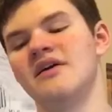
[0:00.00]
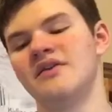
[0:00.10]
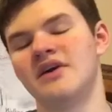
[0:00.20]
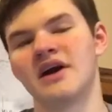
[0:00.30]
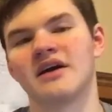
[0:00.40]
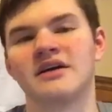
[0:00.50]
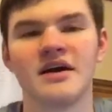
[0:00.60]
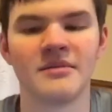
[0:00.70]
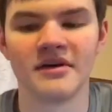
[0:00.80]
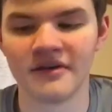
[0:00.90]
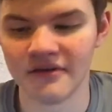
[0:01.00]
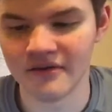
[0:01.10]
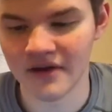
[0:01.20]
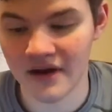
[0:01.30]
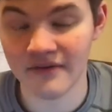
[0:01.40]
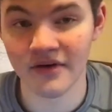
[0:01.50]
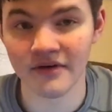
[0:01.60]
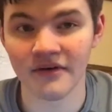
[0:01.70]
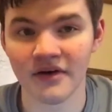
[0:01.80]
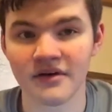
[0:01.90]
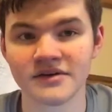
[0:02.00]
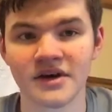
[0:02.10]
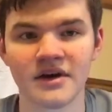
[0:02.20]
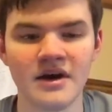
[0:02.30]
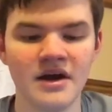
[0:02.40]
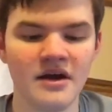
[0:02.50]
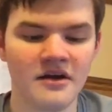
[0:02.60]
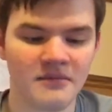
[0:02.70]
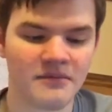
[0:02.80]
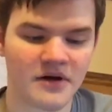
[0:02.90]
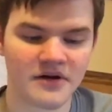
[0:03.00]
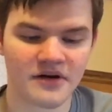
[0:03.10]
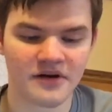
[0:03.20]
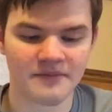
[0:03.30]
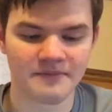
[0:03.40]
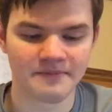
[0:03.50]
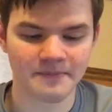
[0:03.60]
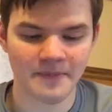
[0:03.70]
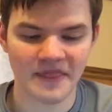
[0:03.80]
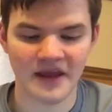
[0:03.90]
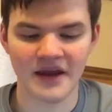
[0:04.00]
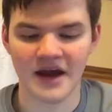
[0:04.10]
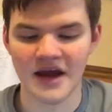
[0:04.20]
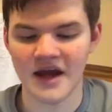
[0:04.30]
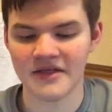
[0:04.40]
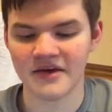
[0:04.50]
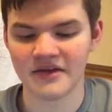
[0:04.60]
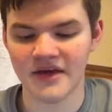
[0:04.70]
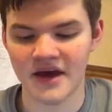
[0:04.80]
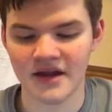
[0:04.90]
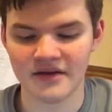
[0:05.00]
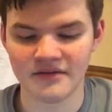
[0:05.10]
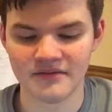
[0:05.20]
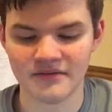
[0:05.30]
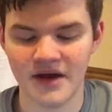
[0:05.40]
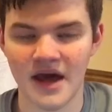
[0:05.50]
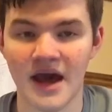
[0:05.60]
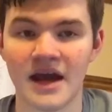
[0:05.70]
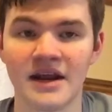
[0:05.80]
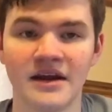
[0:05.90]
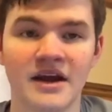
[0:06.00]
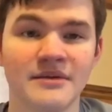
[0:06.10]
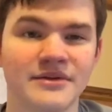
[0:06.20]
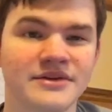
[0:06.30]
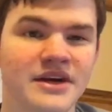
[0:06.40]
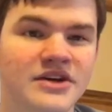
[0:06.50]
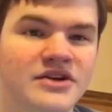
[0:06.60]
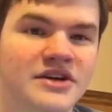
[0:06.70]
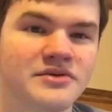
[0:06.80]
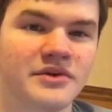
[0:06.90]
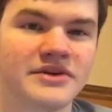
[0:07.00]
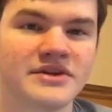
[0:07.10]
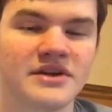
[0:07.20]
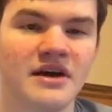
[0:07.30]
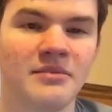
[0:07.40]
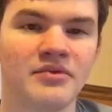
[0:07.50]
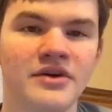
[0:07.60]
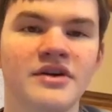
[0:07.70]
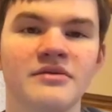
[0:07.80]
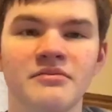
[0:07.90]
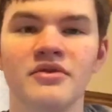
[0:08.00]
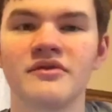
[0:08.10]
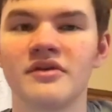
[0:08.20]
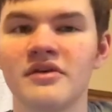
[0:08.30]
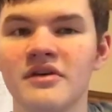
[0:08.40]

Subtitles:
they're not going to get very far. Sorry, but yeah, I think that adding Anibal Sanchez was a pretty good move.